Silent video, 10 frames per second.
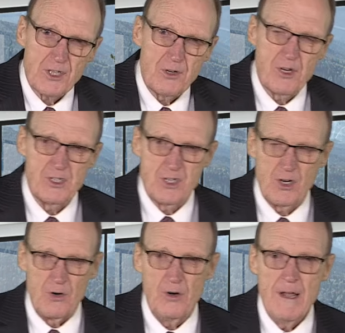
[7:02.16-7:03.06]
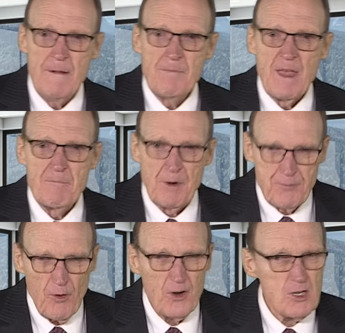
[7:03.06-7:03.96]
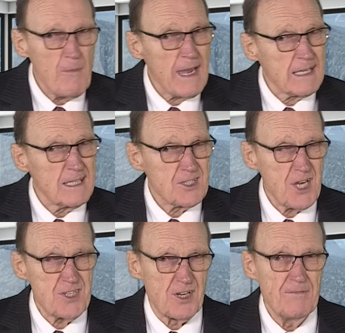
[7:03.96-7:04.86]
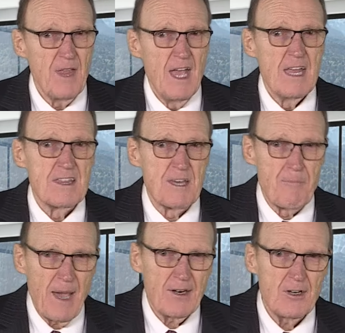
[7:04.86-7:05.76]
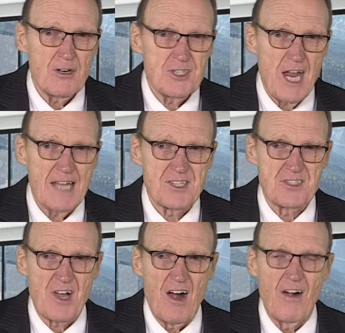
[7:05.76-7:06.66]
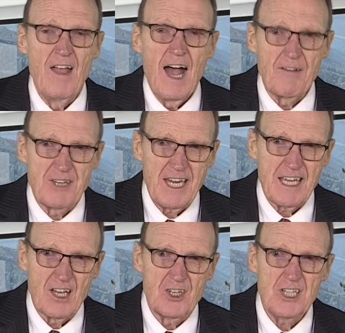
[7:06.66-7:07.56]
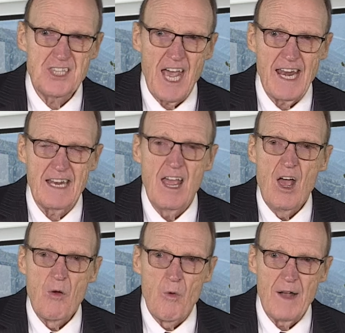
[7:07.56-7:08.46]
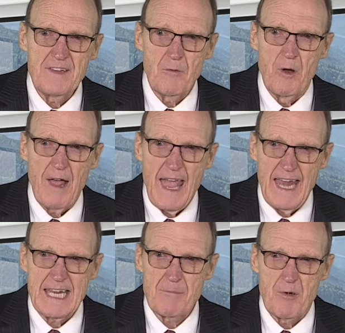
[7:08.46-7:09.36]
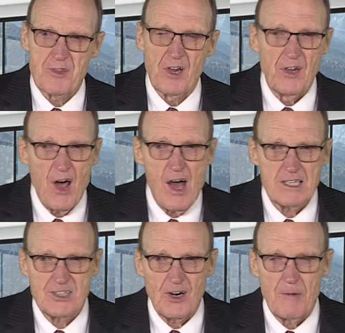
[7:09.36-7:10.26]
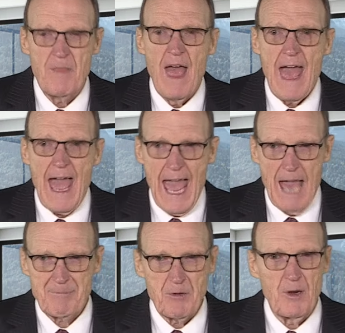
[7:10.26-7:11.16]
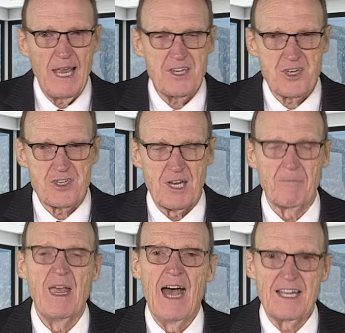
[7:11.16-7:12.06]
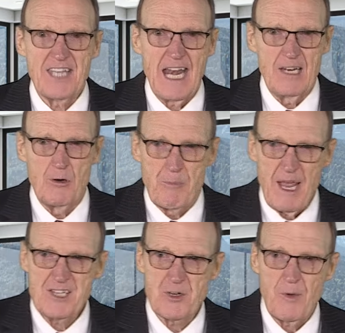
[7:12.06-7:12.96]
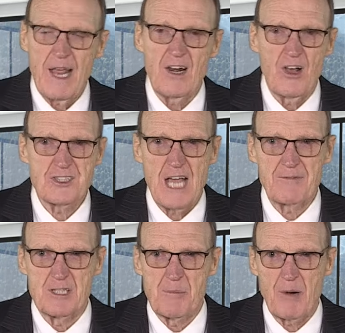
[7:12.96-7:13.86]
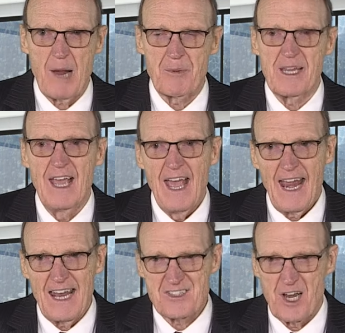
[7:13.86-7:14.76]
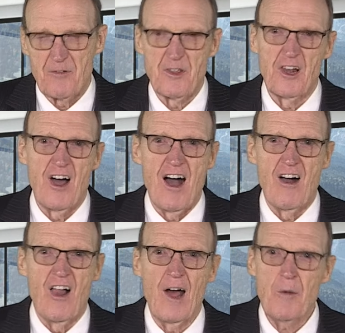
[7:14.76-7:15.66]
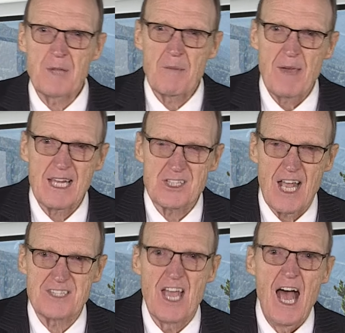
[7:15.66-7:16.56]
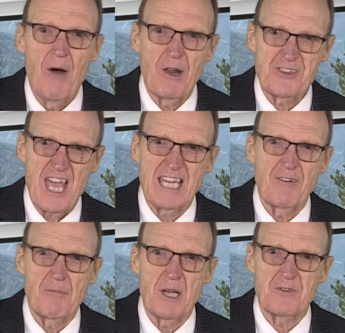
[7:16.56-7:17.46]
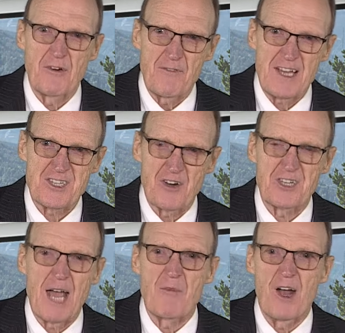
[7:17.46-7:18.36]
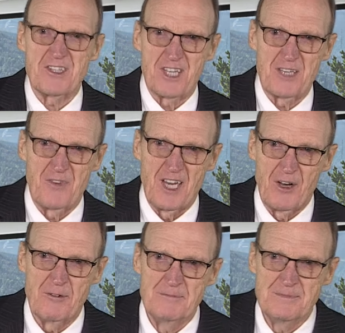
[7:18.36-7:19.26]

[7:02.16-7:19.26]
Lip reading: you can do before you make a decision, the better your chances are of getting a good tenant, one that will end up with a long-term, happy relationship. A tenant who pays the rent, looks after the property, and is there for the long haul. I hope that makes sense. I want to thank you very much for investing your time watching this video.